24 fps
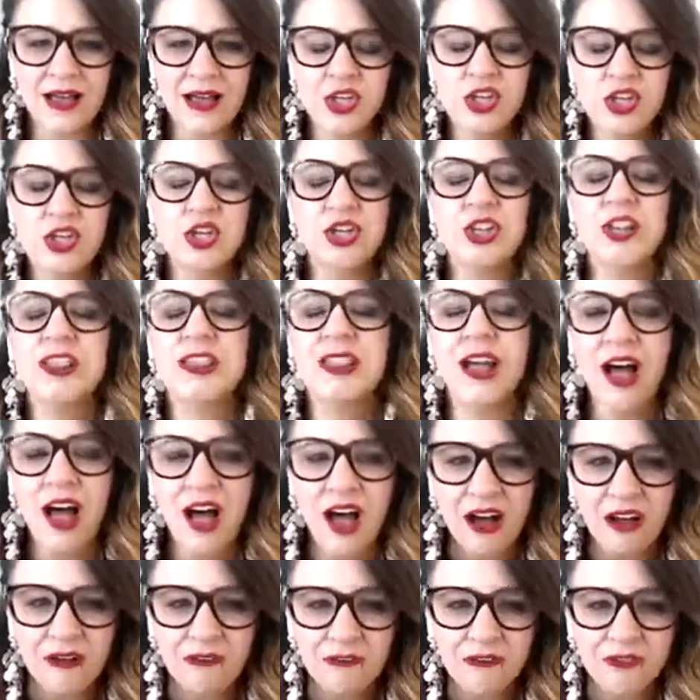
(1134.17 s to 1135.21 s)
you
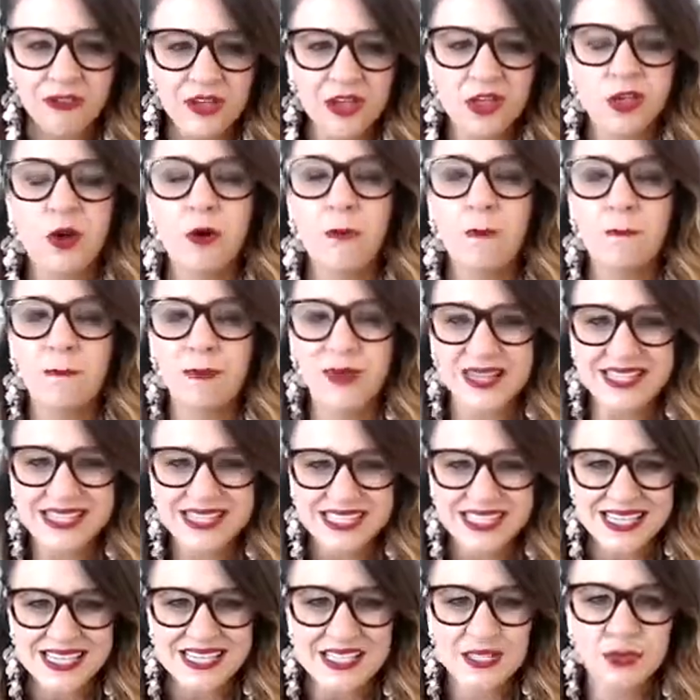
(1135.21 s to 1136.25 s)
love, your
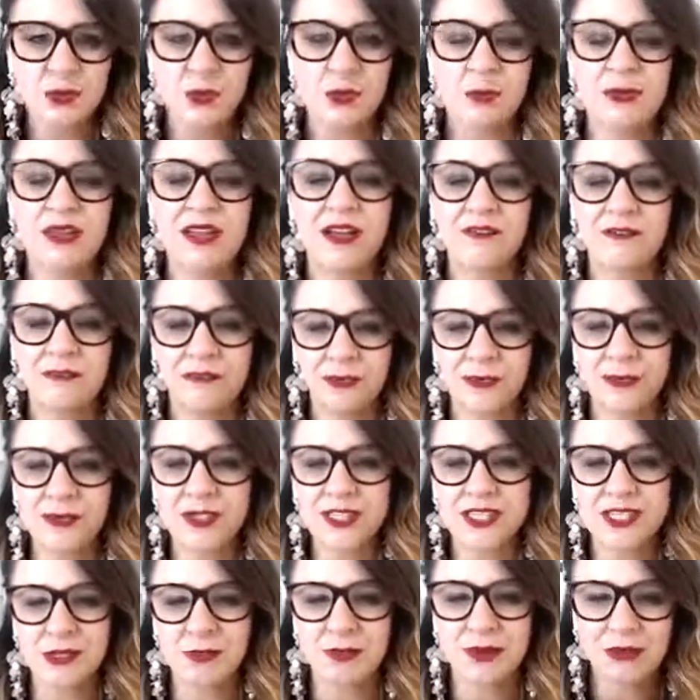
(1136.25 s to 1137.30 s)
business will be a
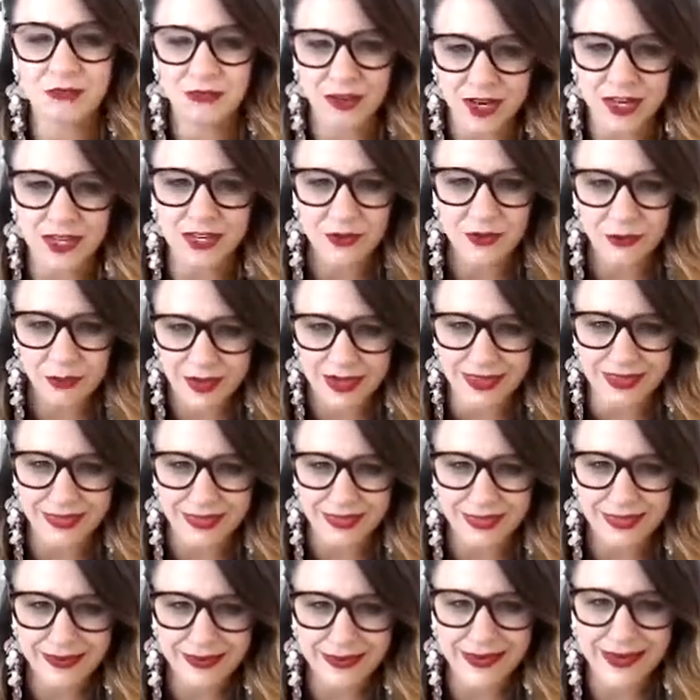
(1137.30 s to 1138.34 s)
force to be reckoned
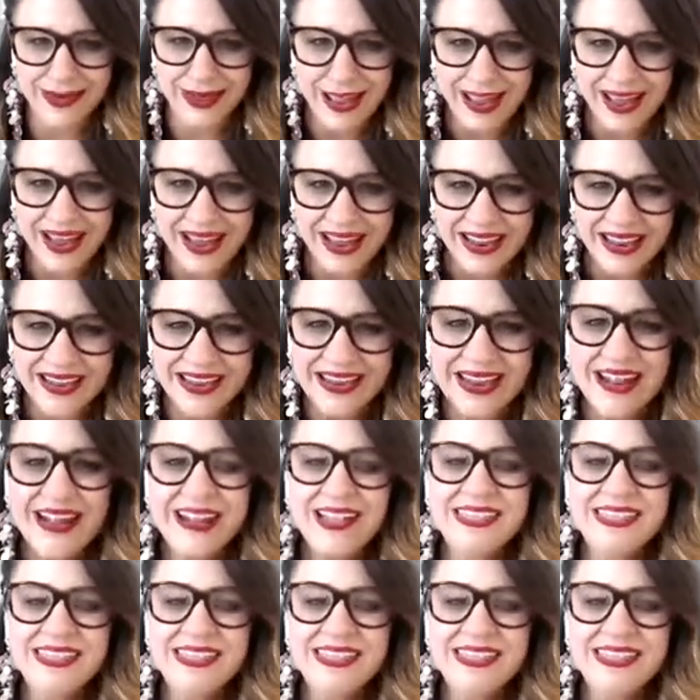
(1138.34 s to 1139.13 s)
with, okay?